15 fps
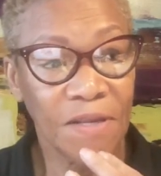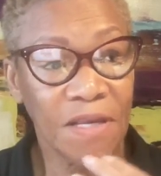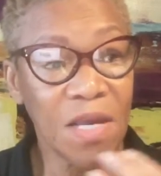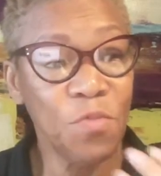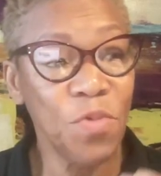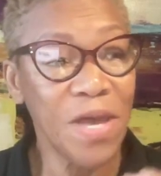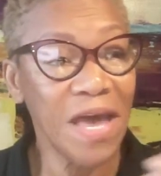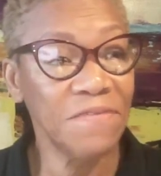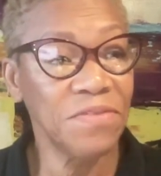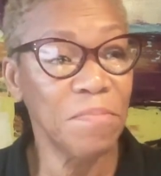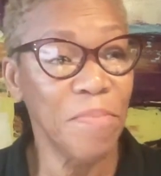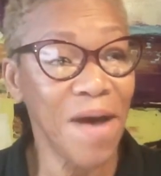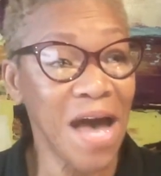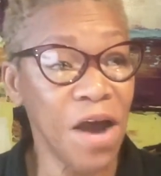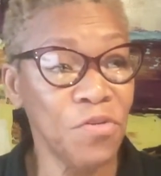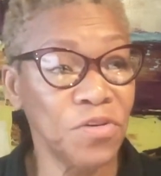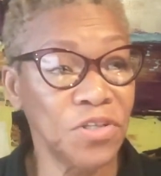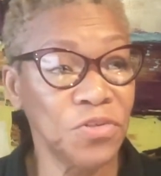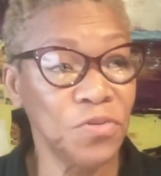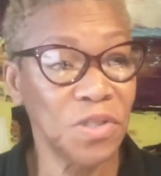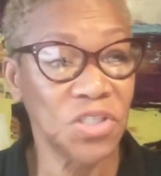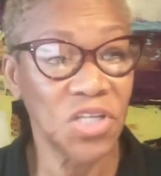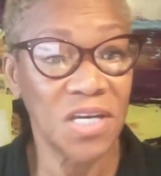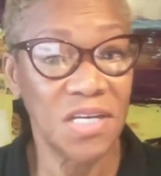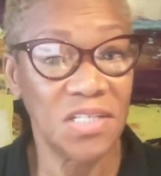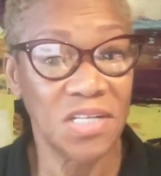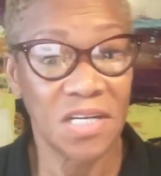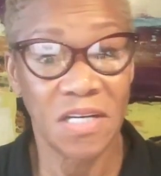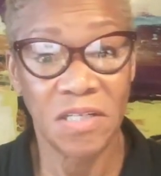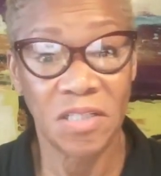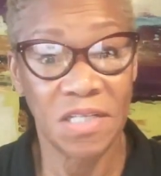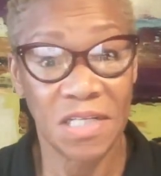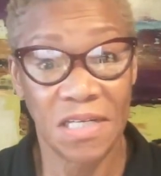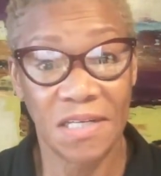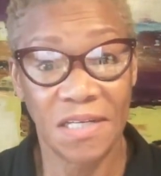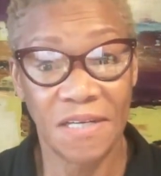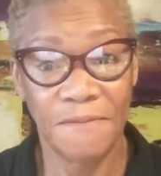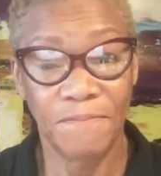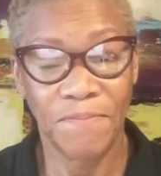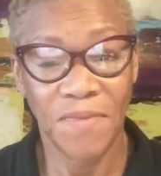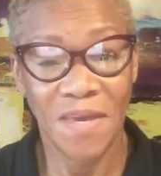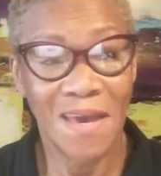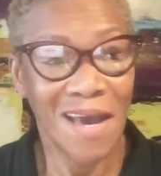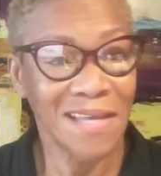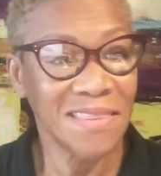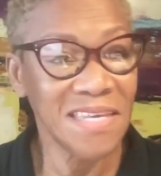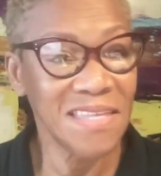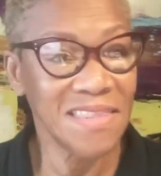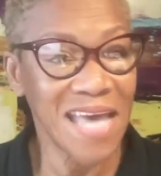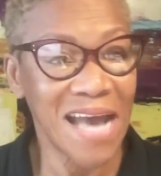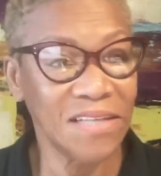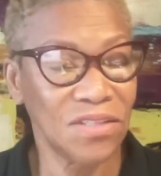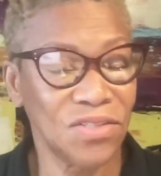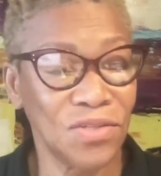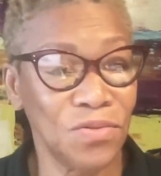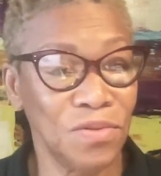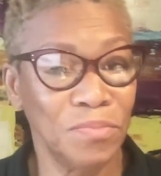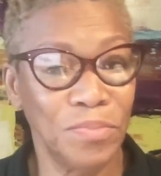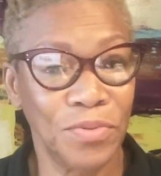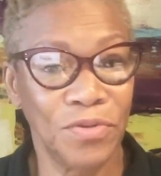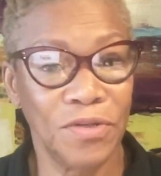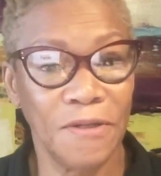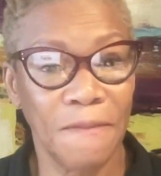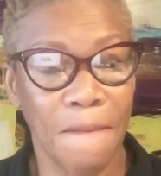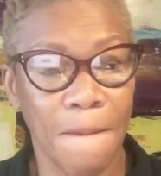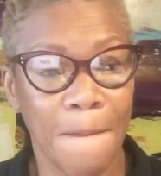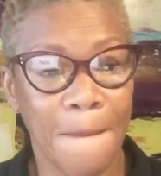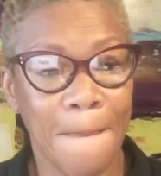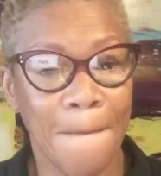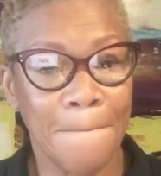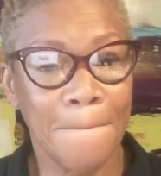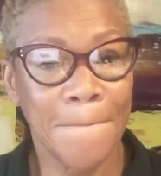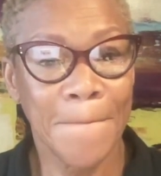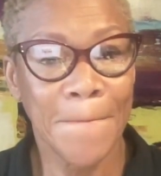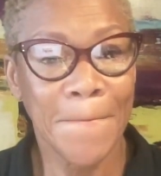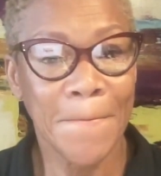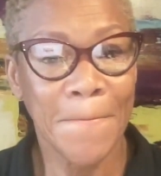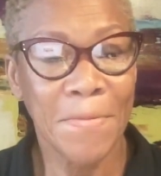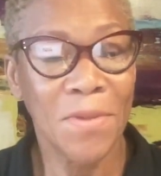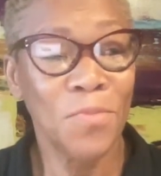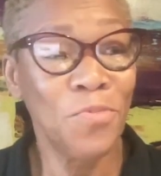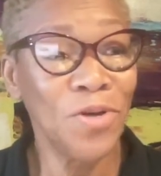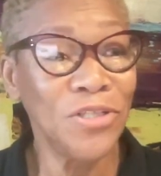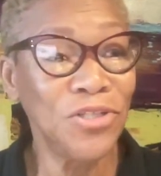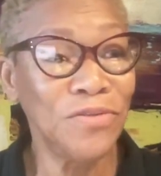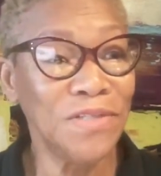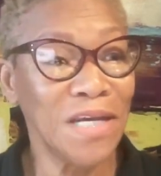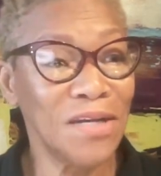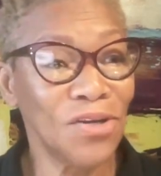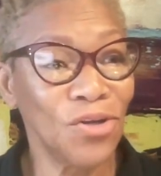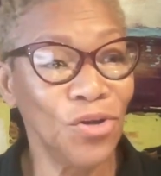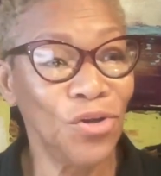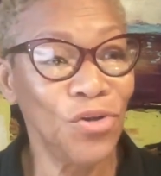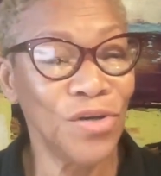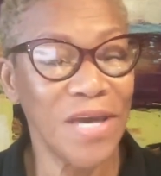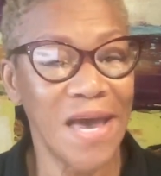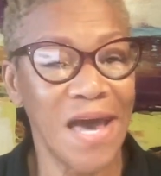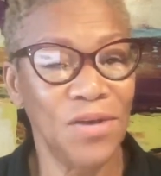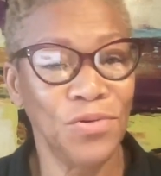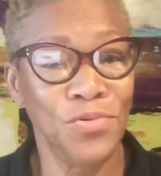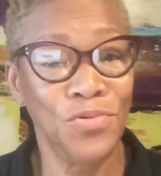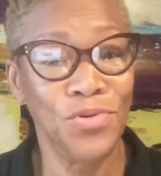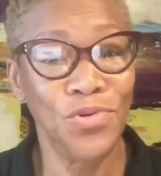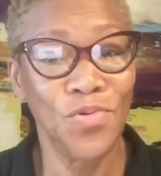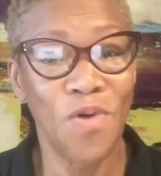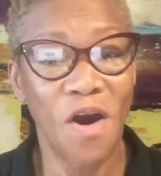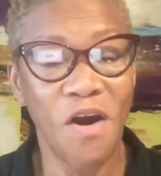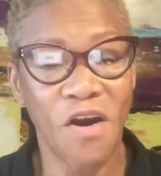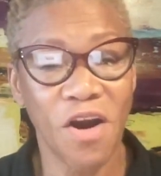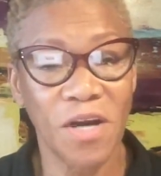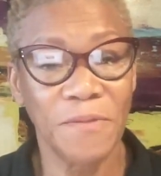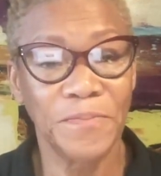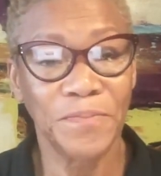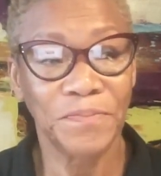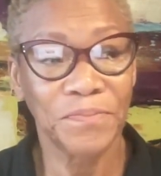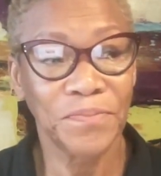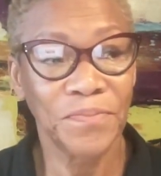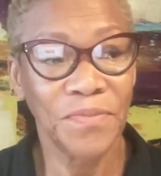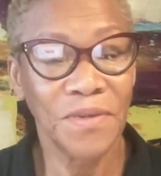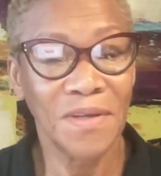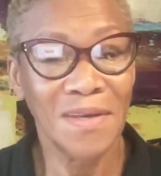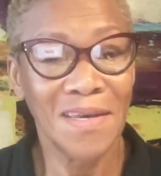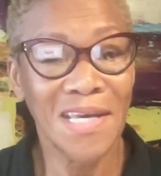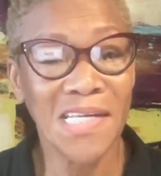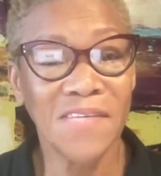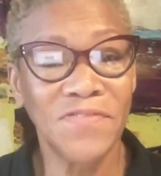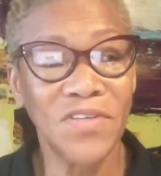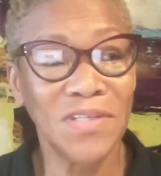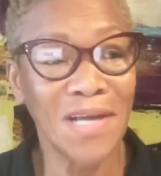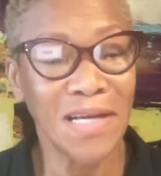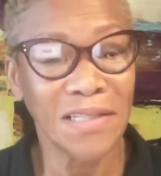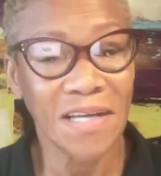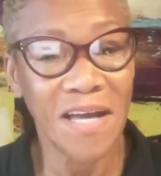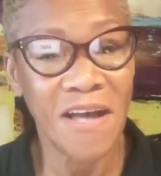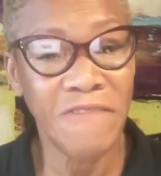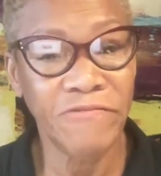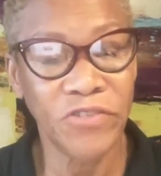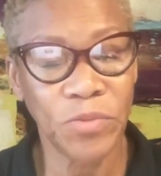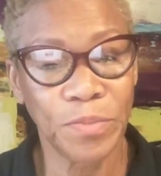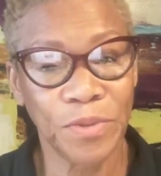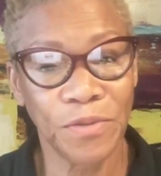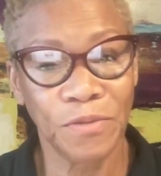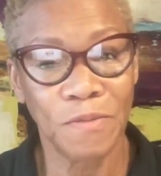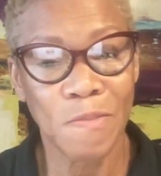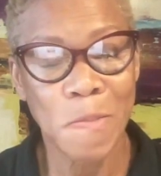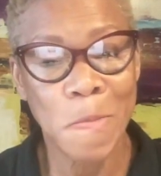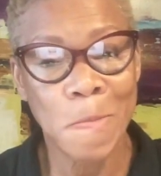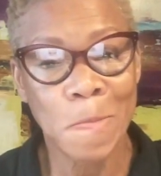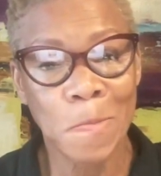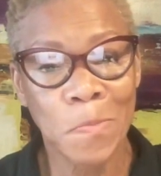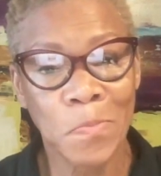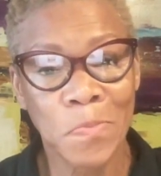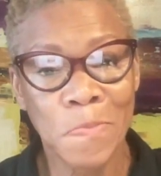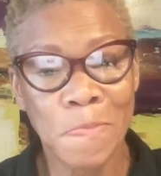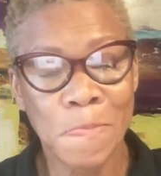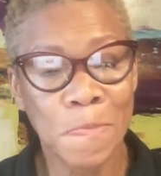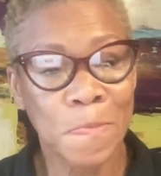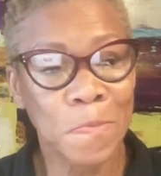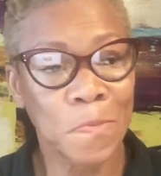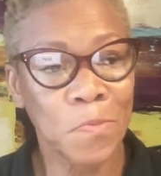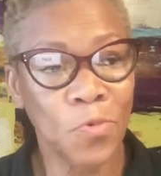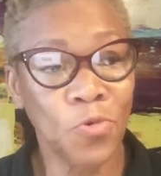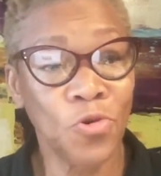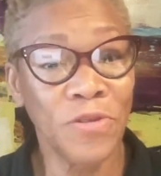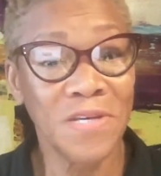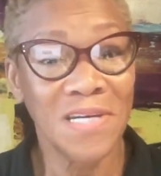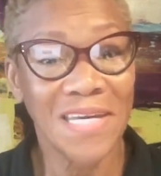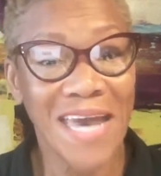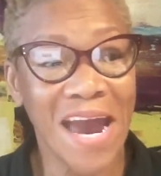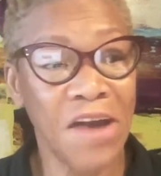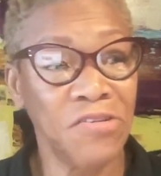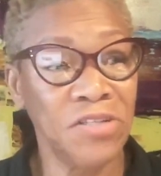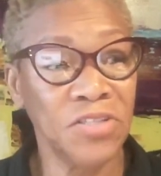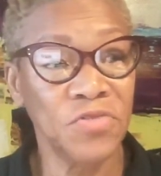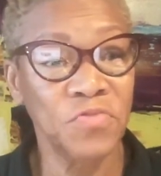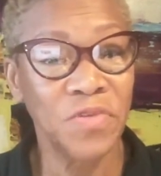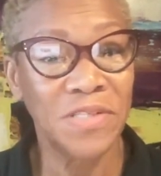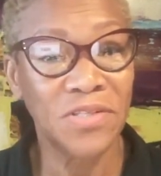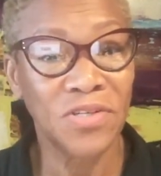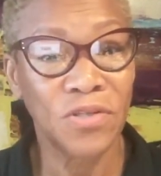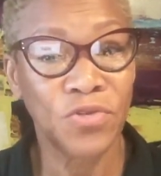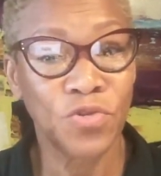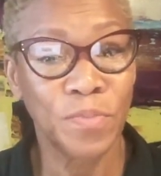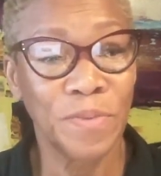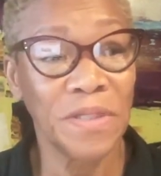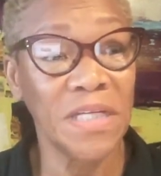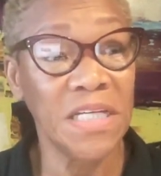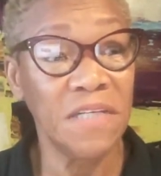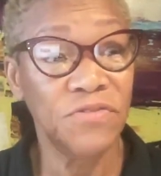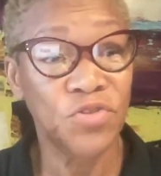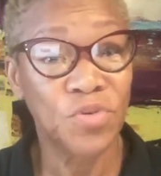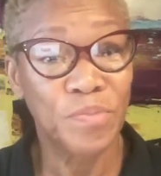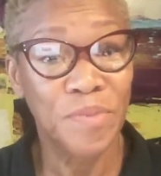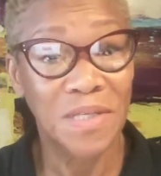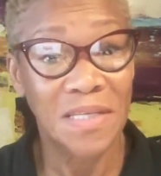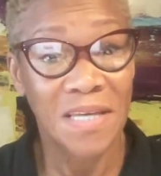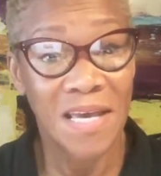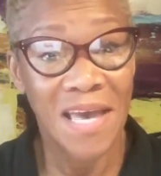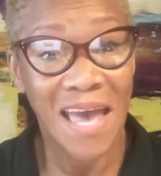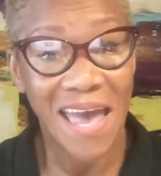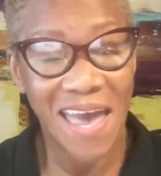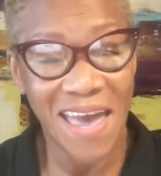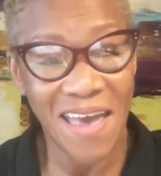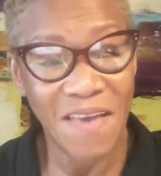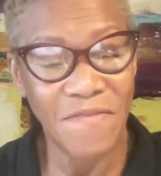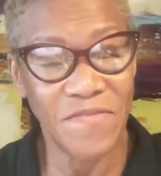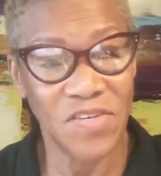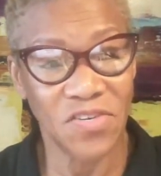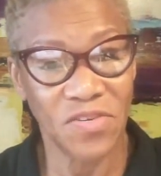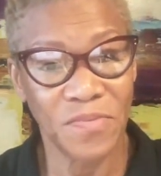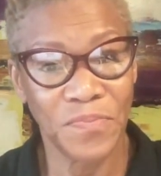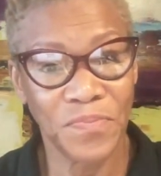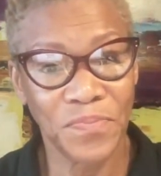And we have the power to change our identity. I think that's so important. Once you take a look at who you are, and if you're not comfortable, or the characteristics or beliefs or behavior